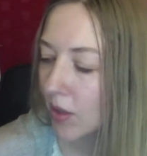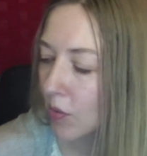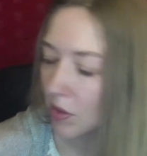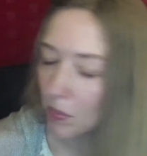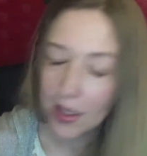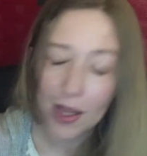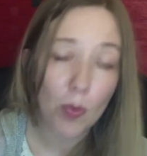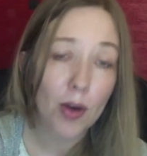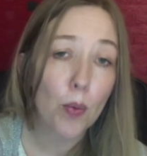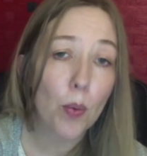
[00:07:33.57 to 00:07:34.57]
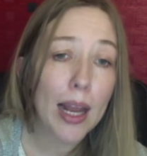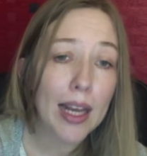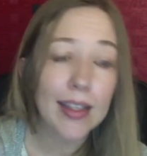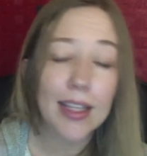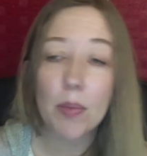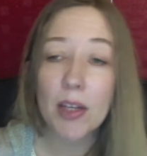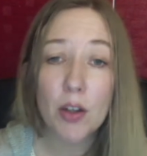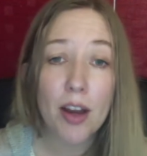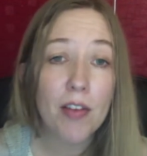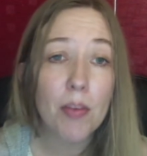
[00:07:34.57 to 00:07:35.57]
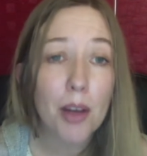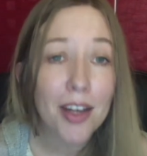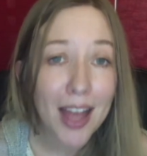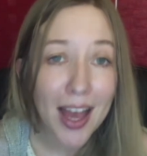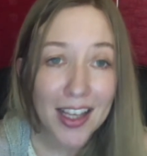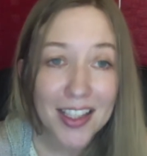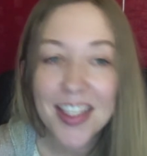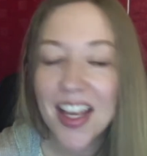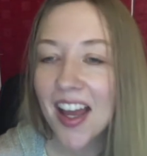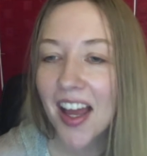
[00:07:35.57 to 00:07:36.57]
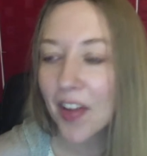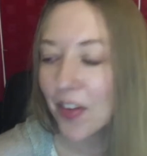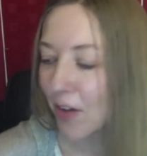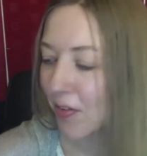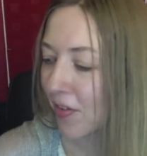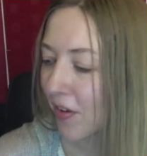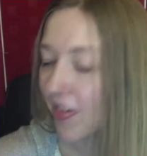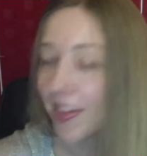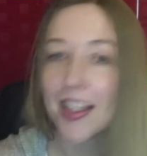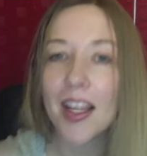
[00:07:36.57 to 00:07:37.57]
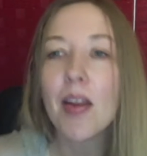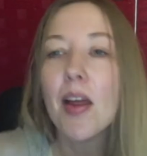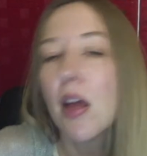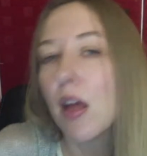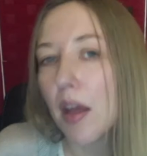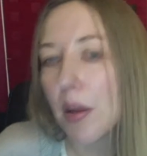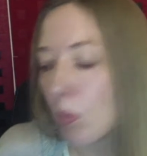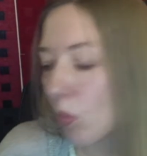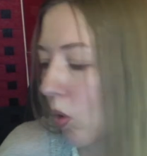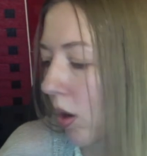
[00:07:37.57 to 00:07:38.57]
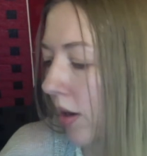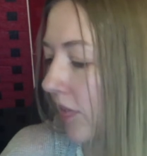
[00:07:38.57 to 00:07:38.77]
they want to get very wealthy and make sure everybody has enough of everything and more.